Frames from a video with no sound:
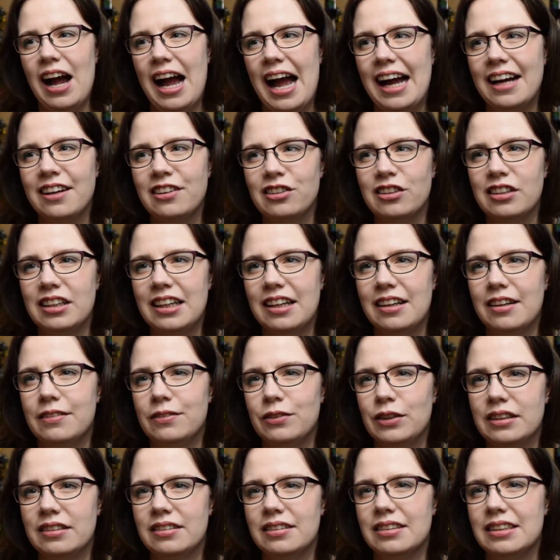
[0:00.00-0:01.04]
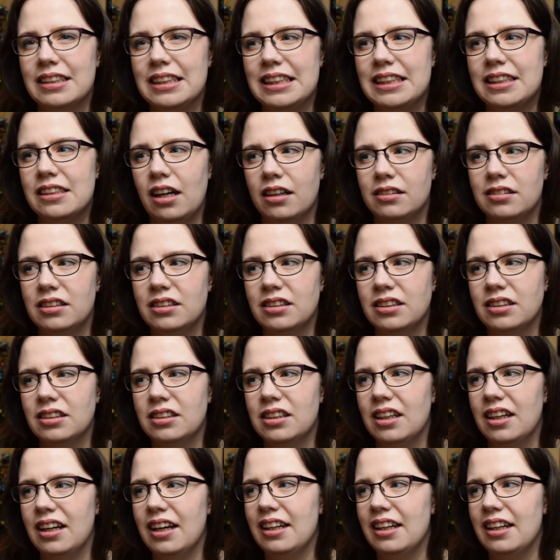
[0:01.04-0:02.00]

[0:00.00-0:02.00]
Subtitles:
actually have recently gotten